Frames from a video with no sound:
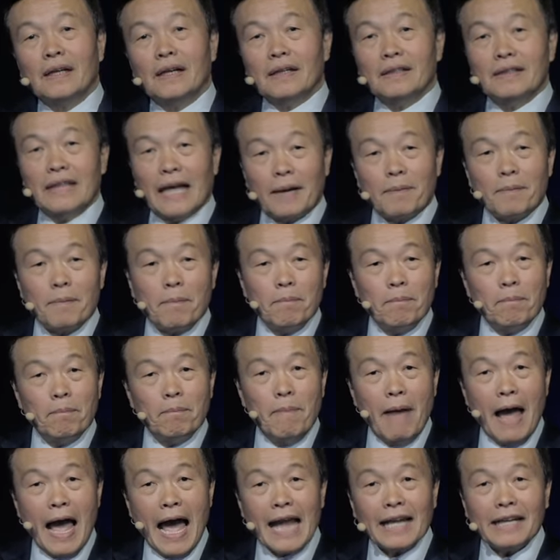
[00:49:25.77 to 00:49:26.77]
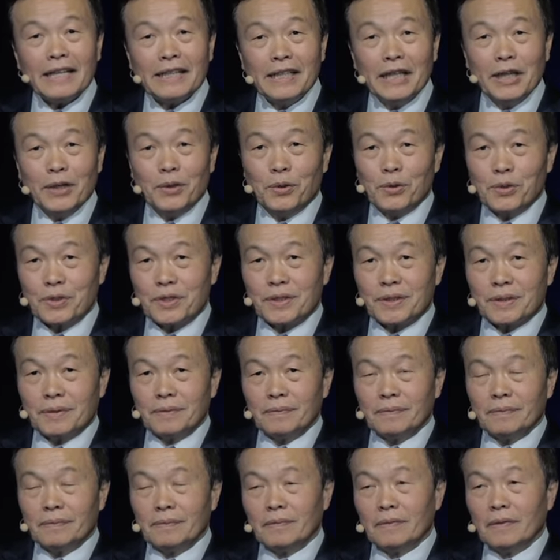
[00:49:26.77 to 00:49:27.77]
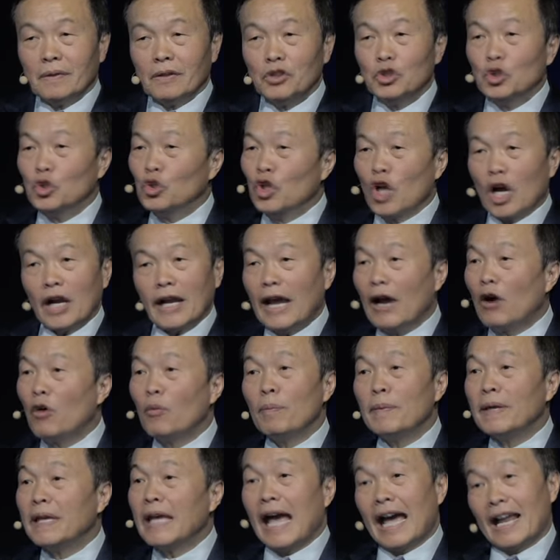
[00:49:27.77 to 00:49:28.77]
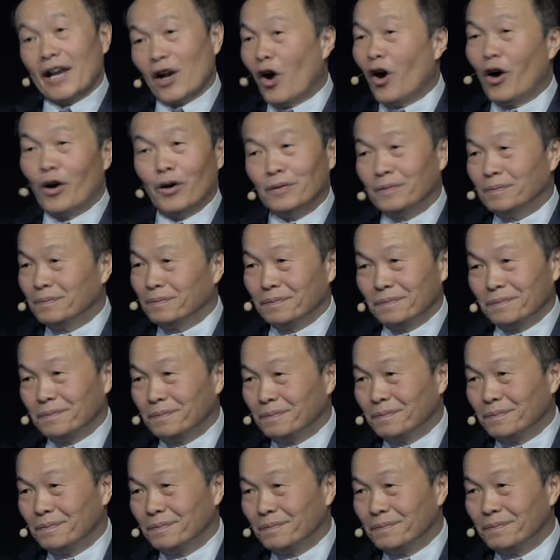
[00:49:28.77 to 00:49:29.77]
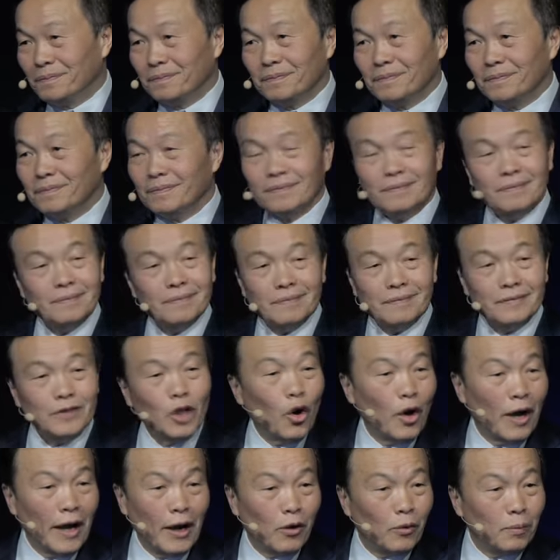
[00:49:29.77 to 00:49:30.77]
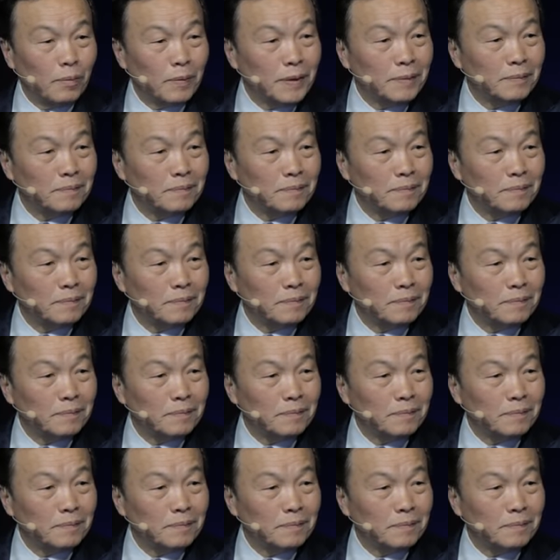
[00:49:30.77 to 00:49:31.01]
that bad news do not help me at all. No help.